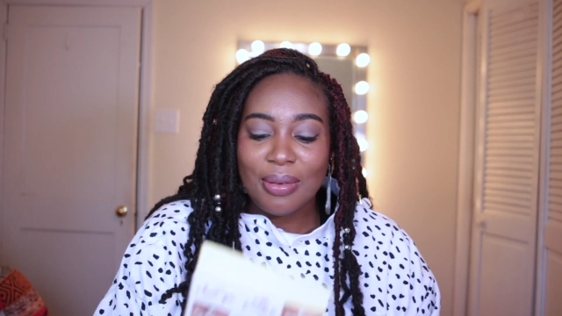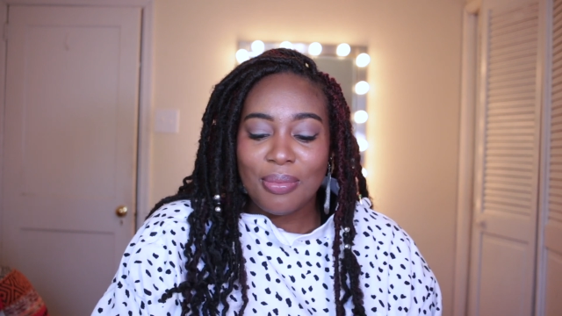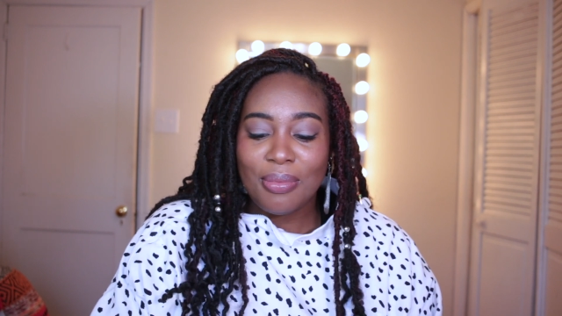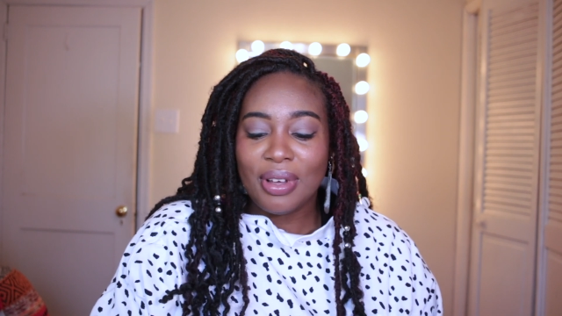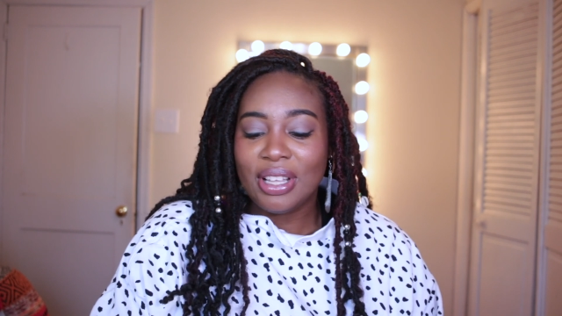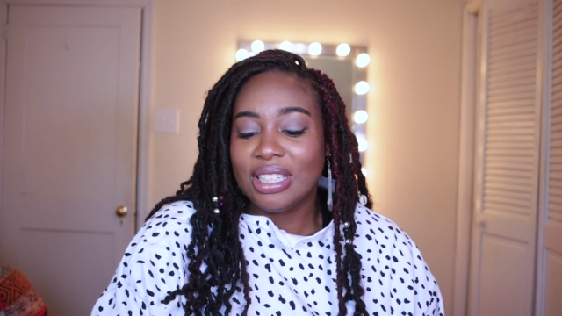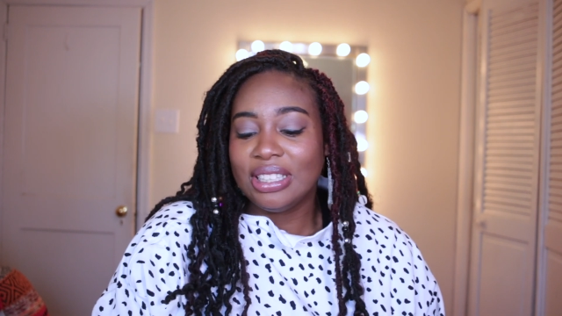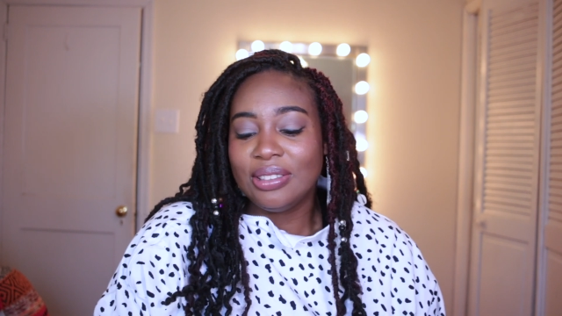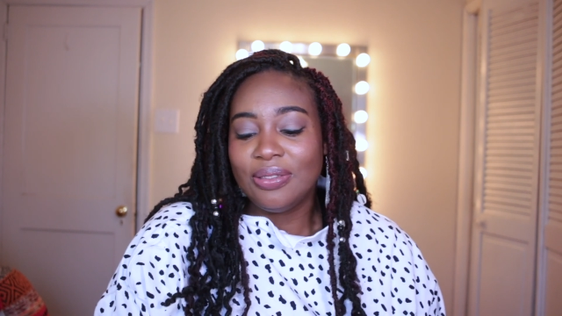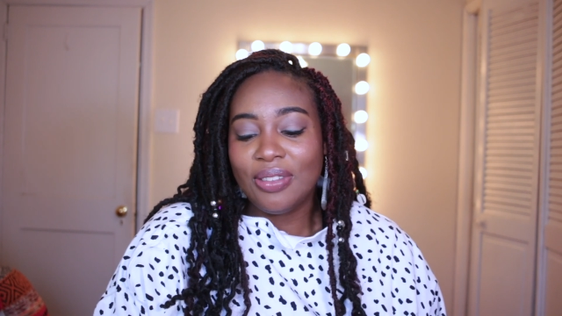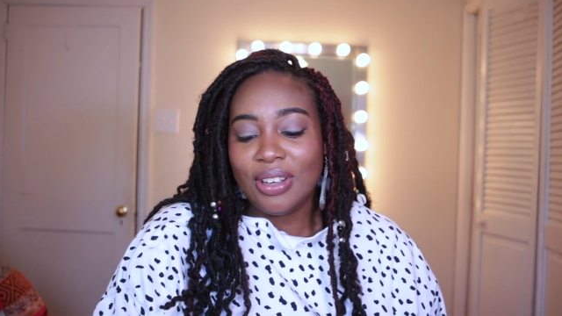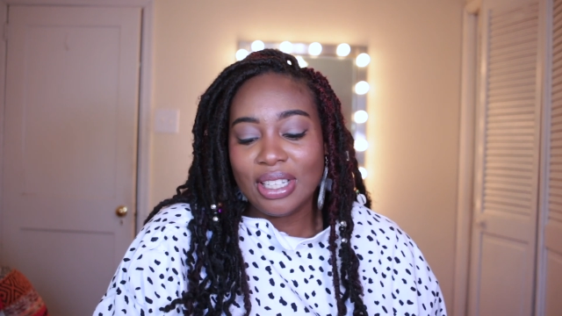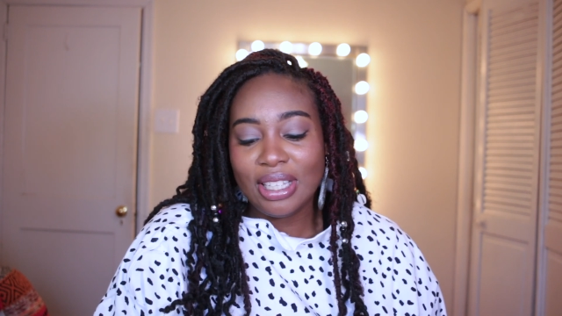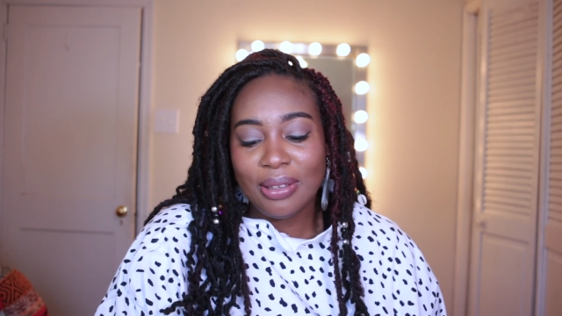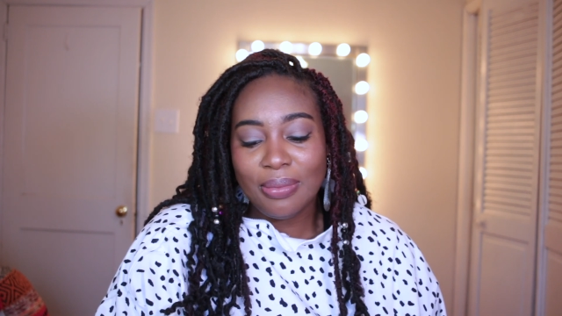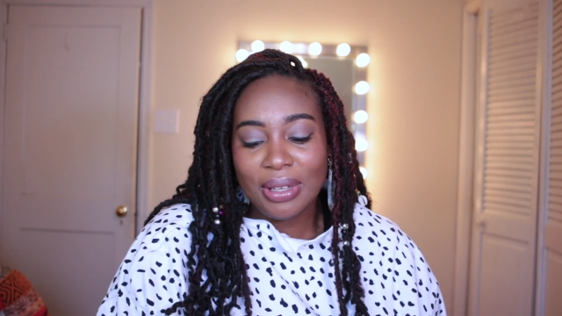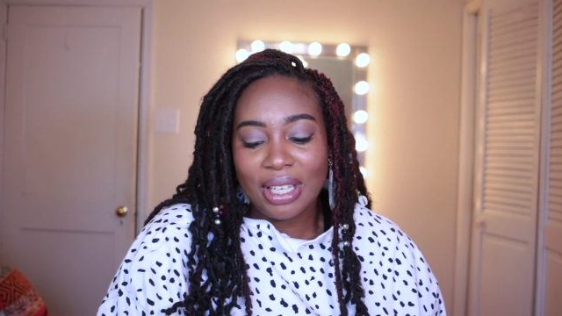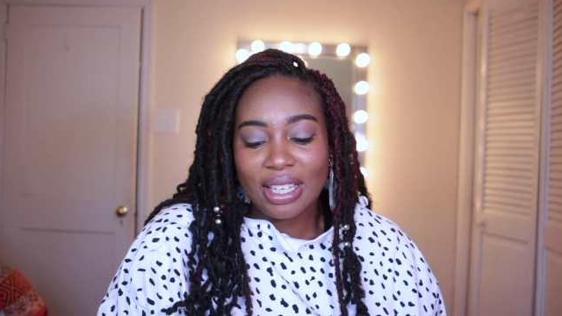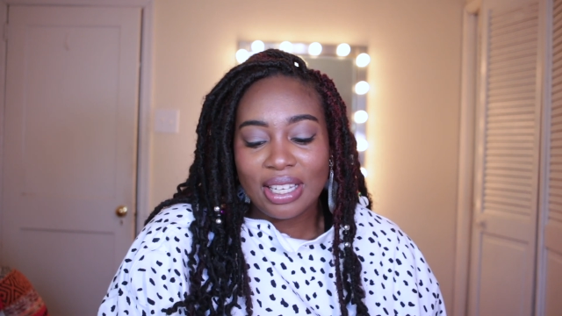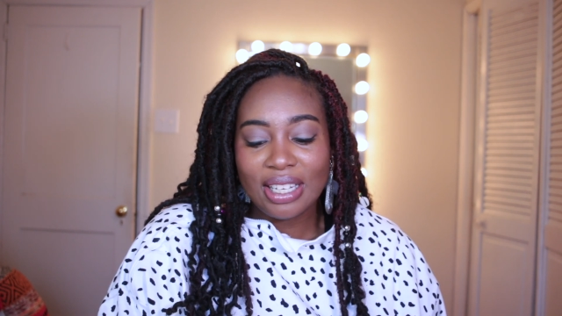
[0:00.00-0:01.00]
but it's
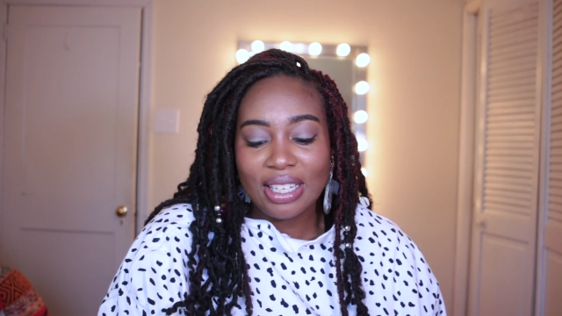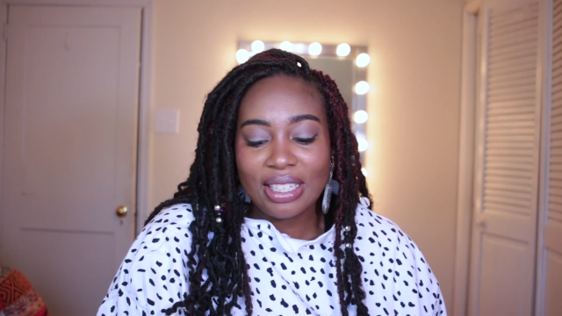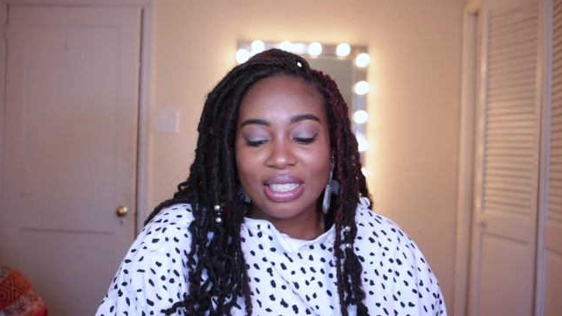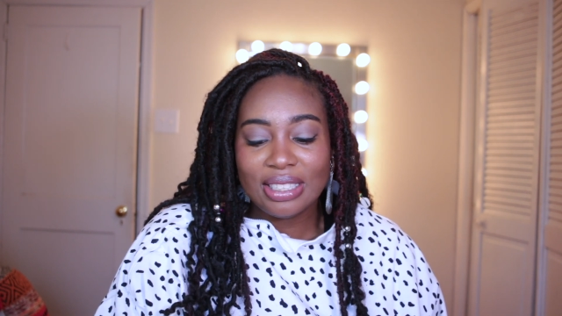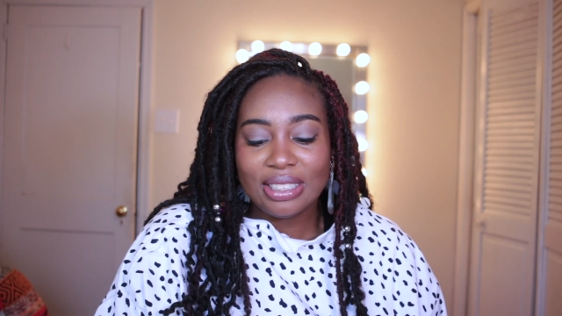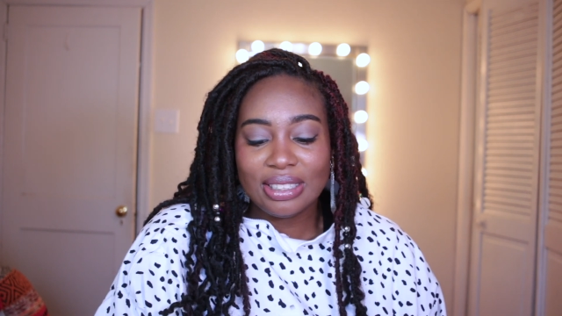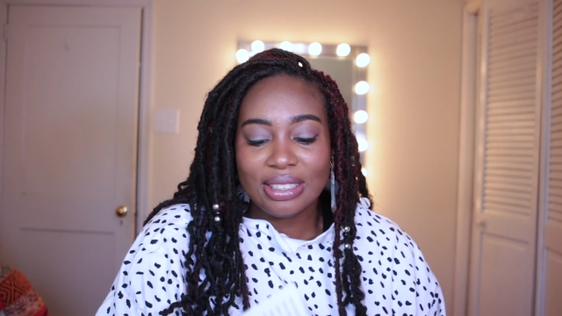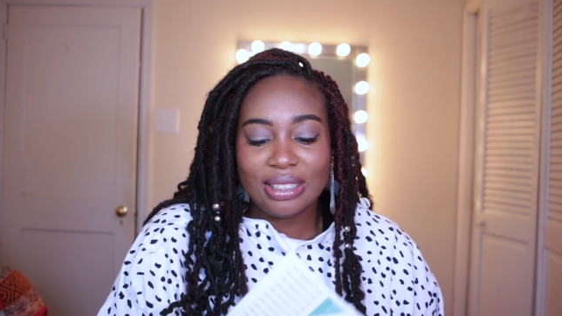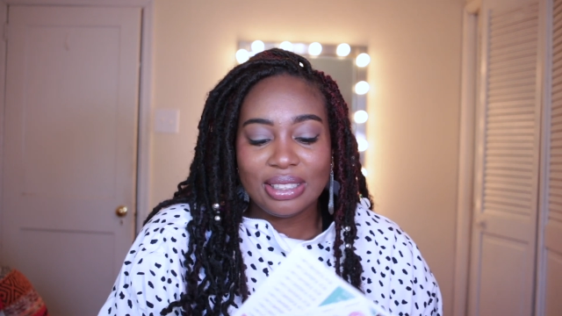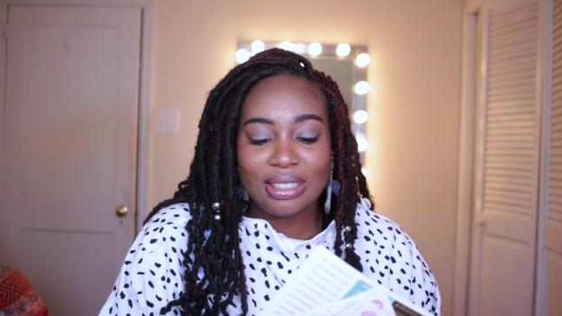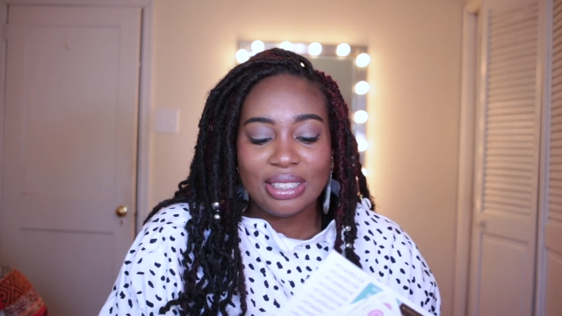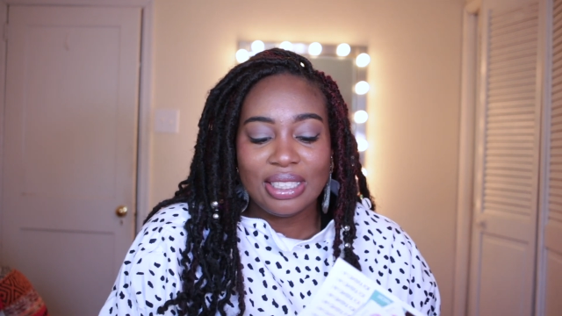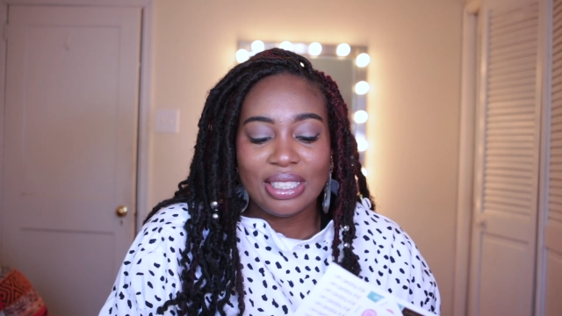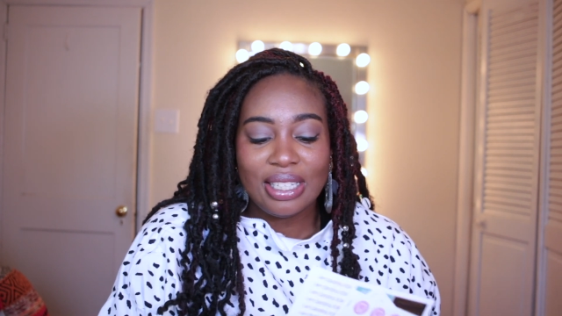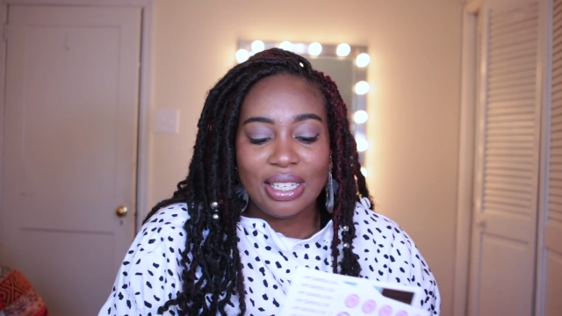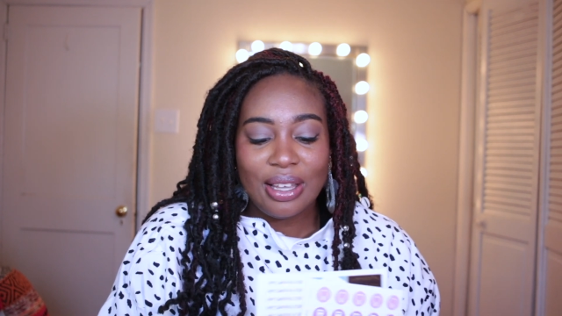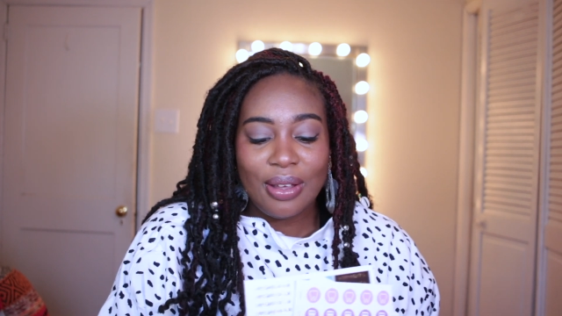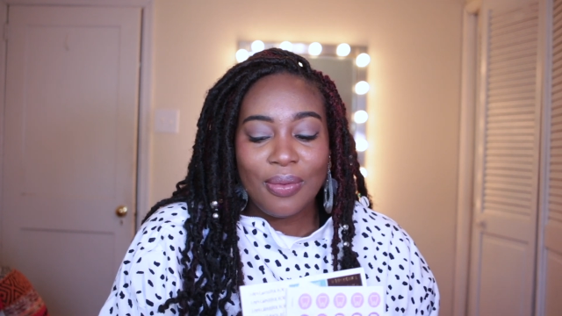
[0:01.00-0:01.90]
funny because